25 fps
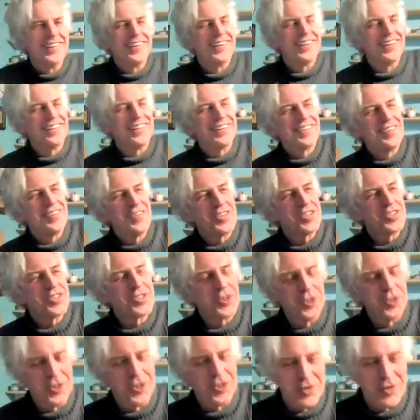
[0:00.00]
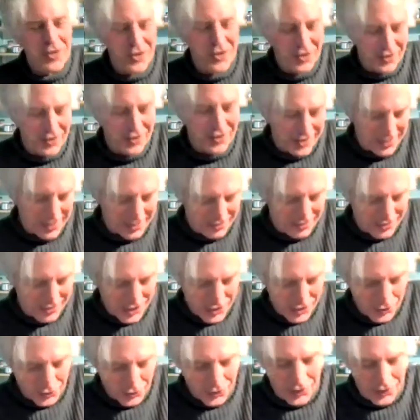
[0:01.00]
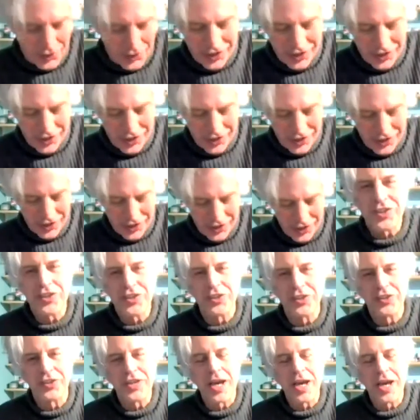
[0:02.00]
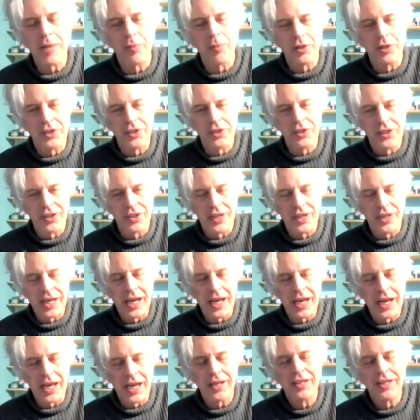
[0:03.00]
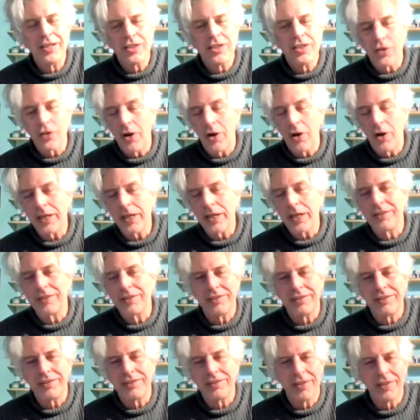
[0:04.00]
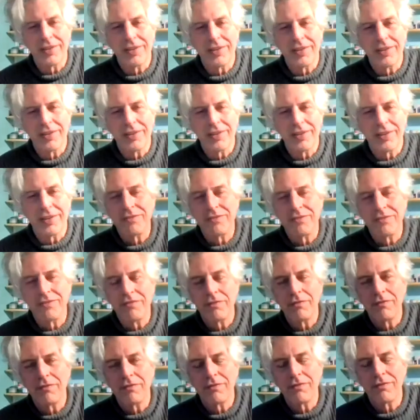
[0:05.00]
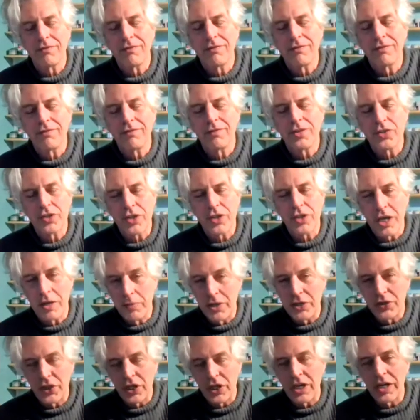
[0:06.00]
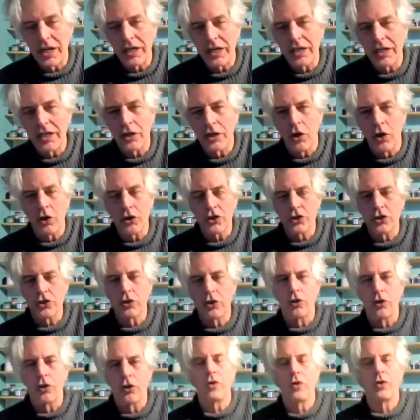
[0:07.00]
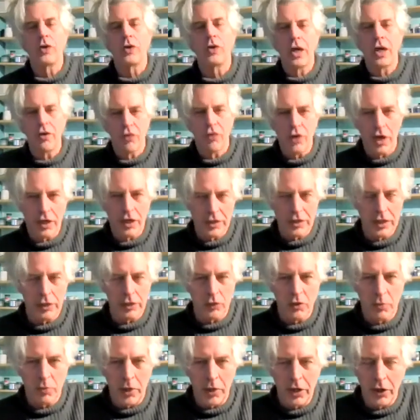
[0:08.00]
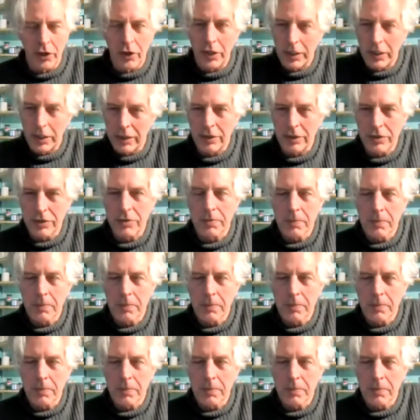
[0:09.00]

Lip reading: went to school to be a visual artist, and so I still dabble in that. So I can stay busy, and I can also have contact with my audience.